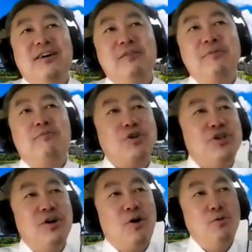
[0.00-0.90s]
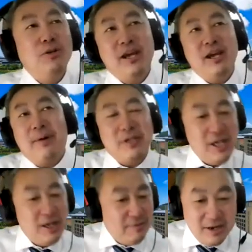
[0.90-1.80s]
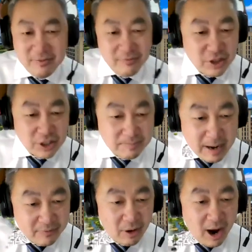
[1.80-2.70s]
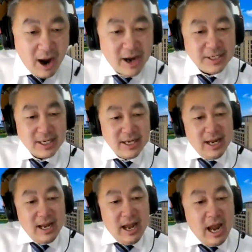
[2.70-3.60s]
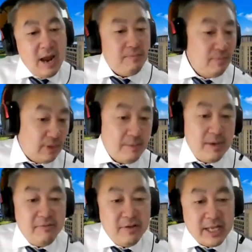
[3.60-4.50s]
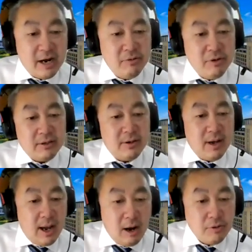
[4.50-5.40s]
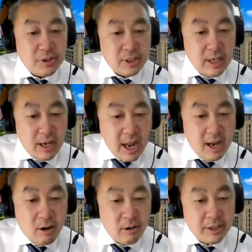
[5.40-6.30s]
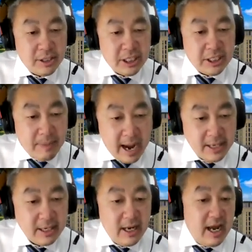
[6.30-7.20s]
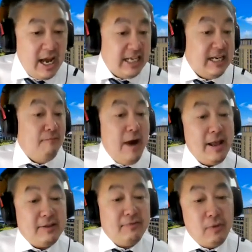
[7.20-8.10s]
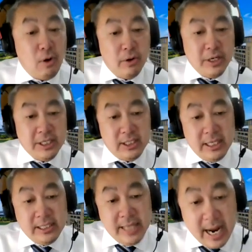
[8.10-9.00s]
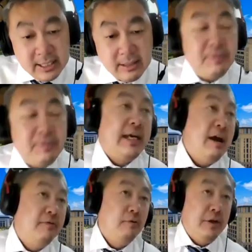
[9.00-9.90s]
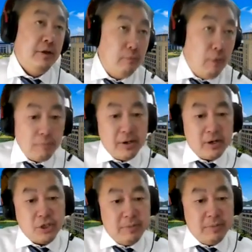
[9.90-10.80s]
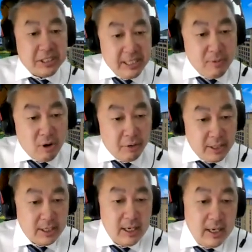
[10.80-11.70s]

You'll be watching the whole day about TV, you know, which is bad for your eyes. And they may even tell you that the house air quality is bad. The wet floor is detected. Be careful when you walk because you may slip on it.